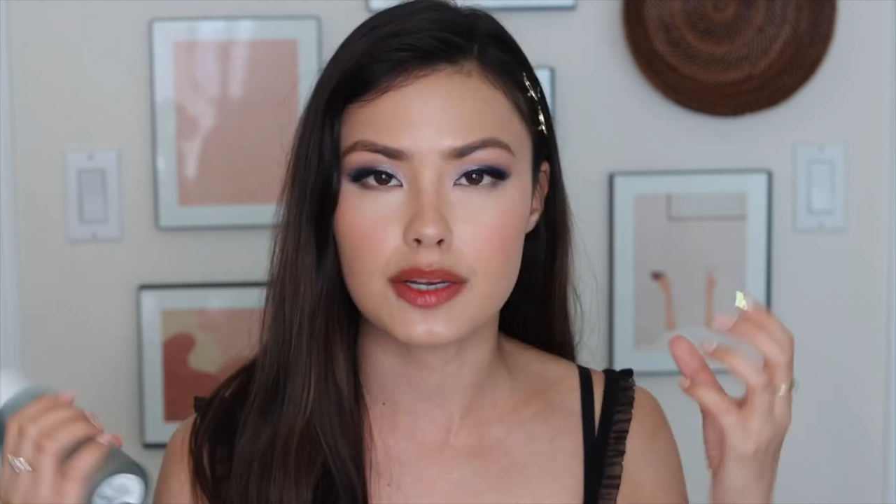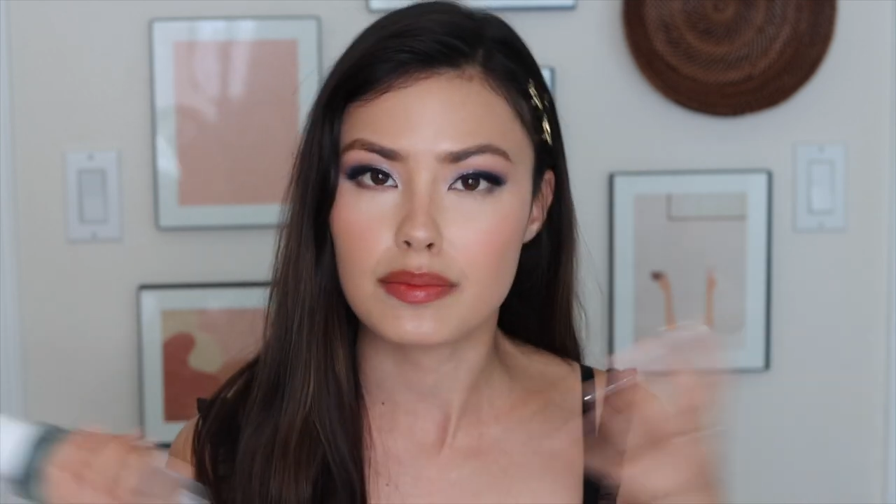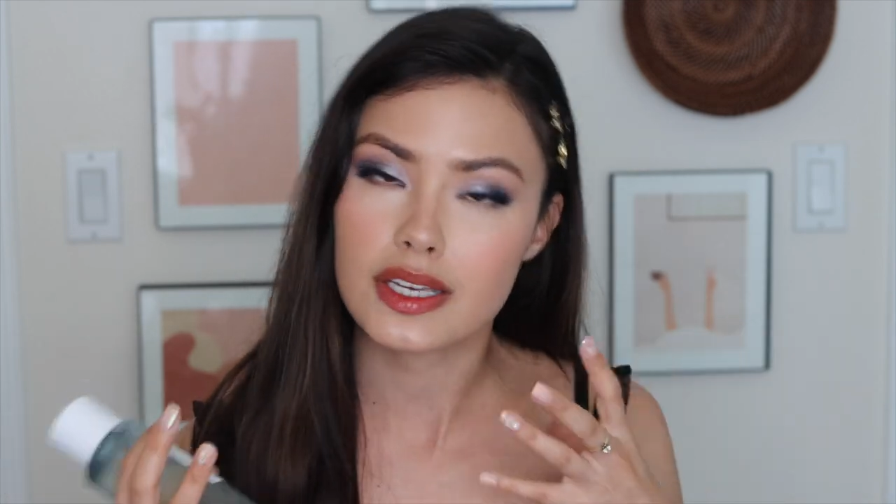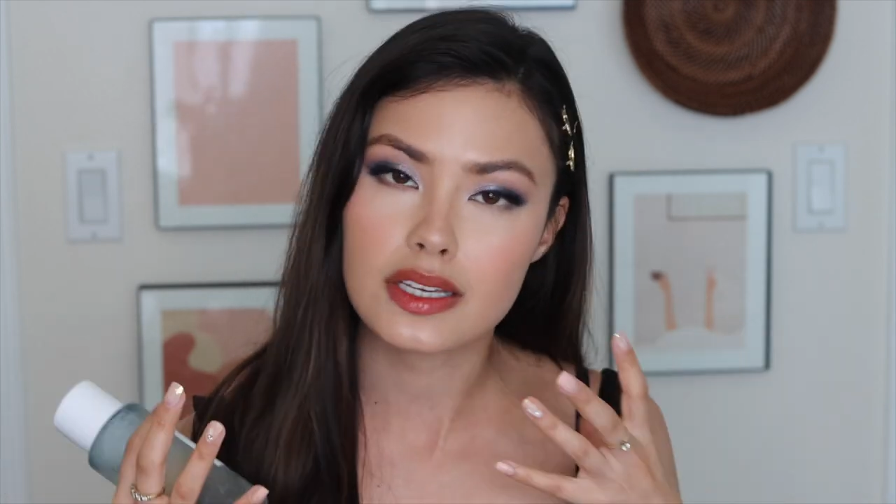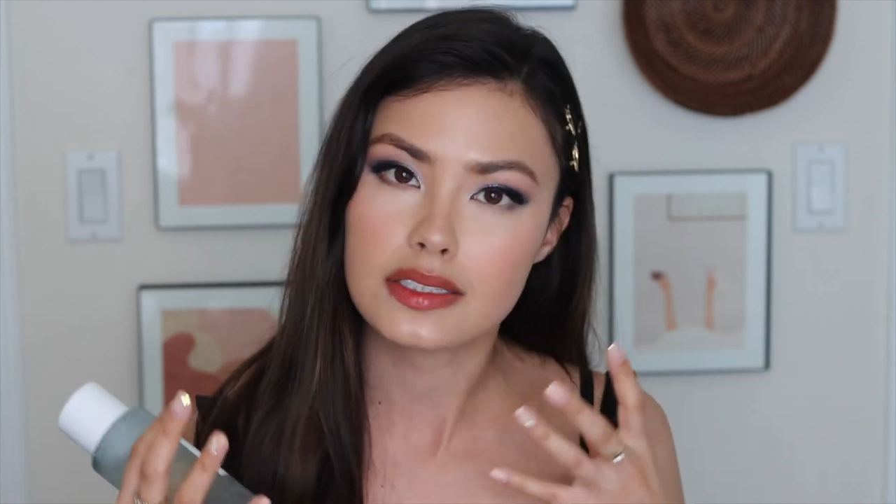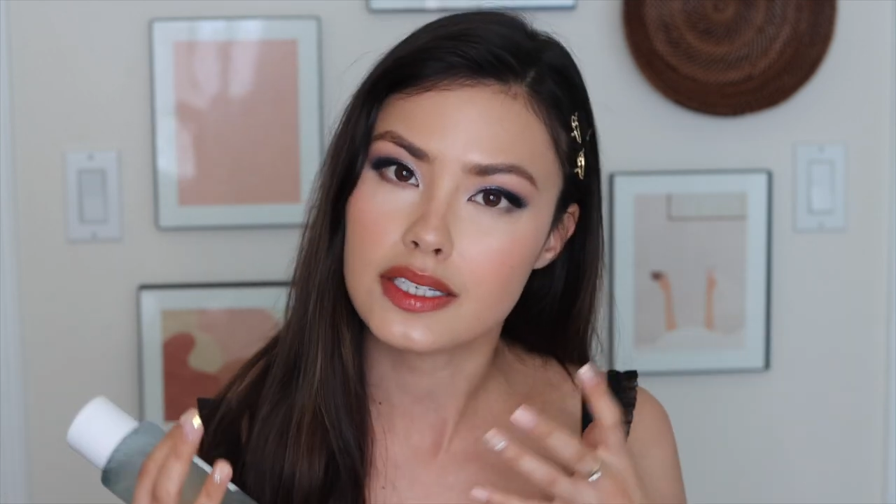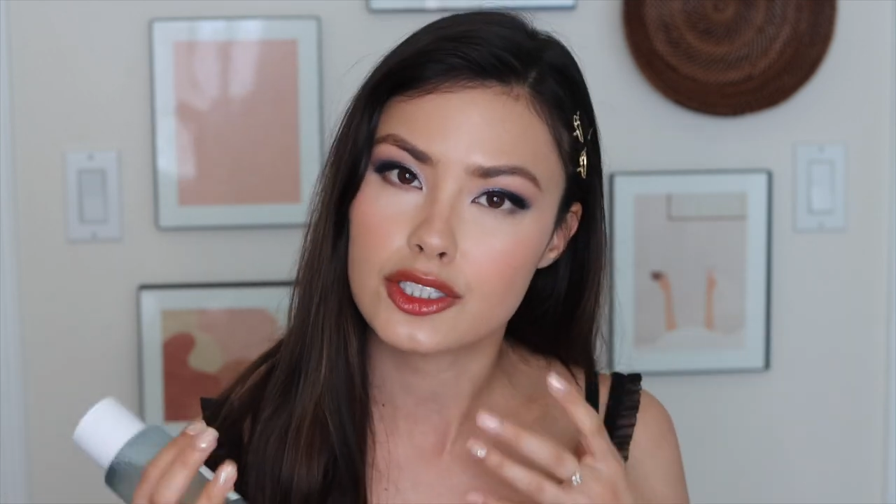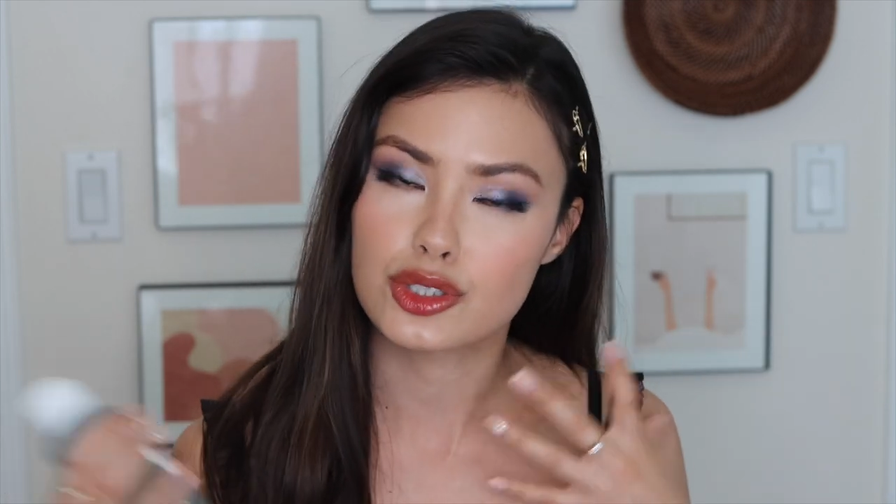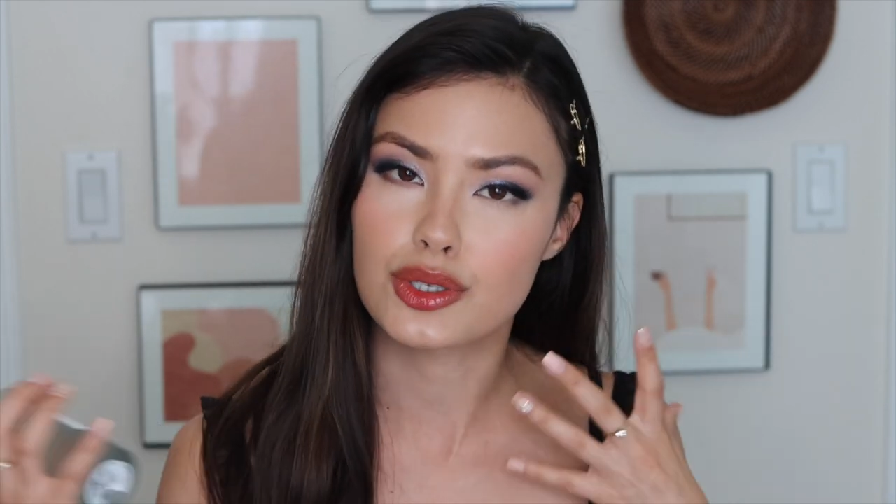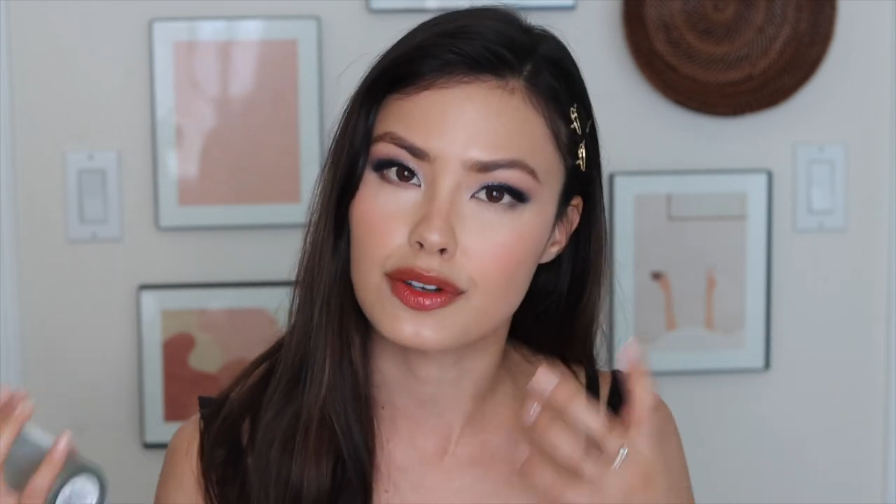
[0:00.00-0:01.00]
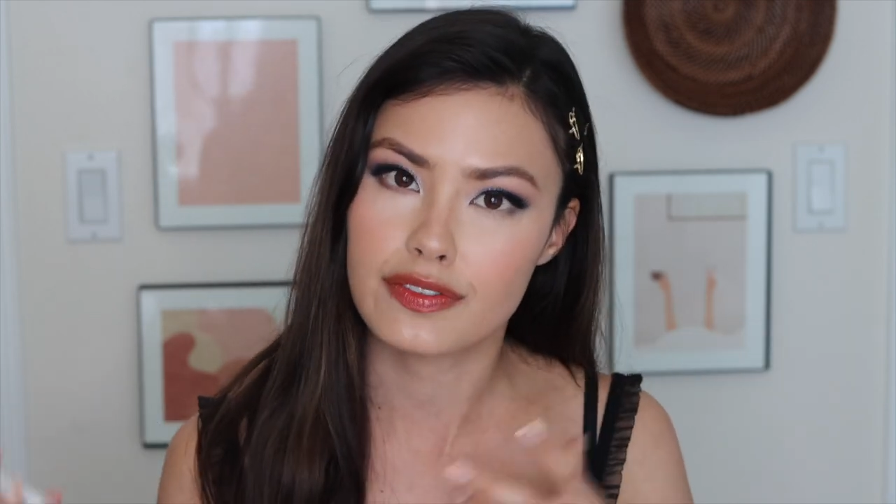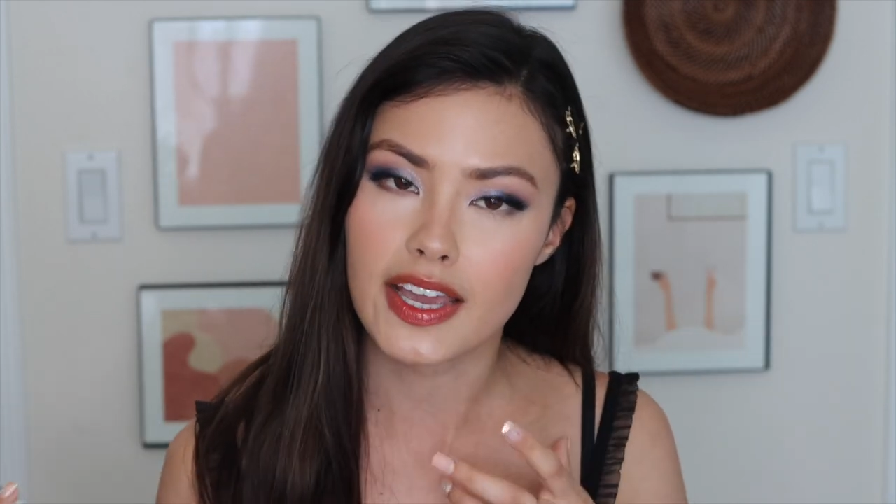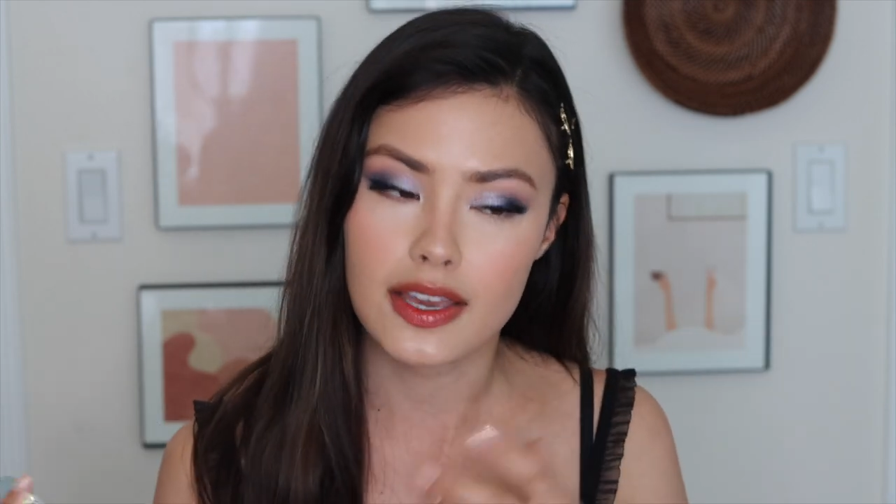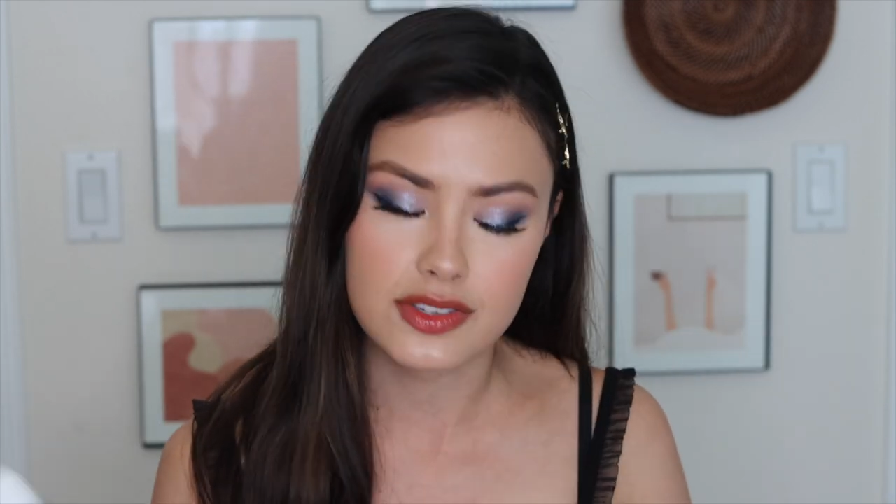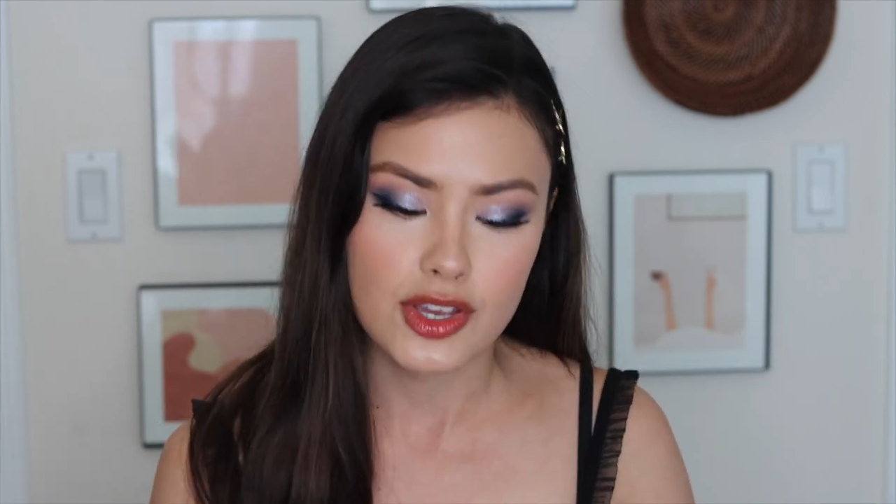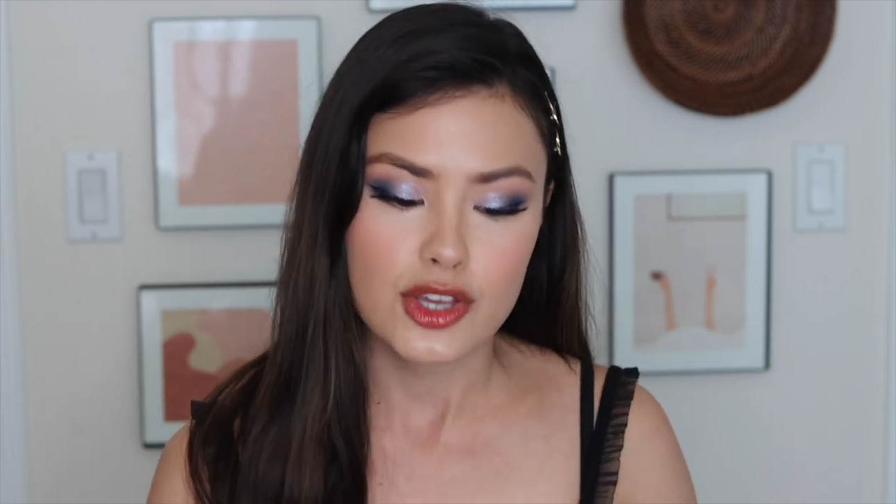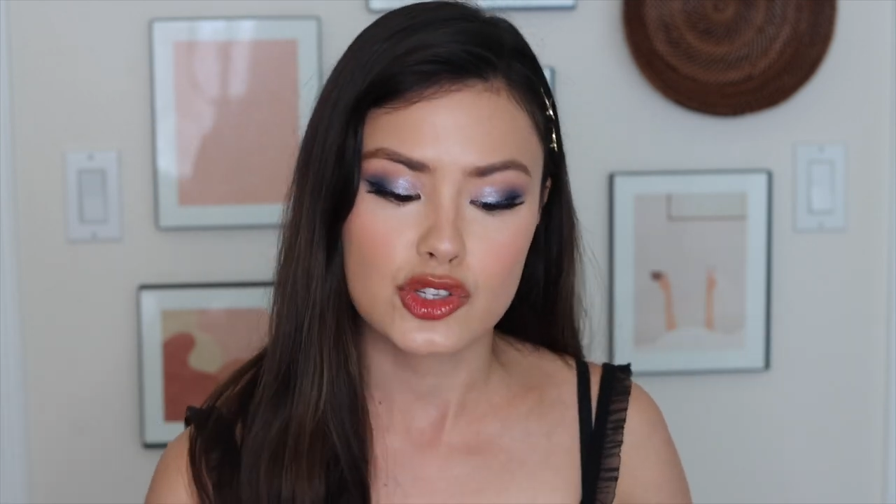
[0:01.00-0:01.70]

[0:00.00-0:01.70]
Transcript: immediately to your face.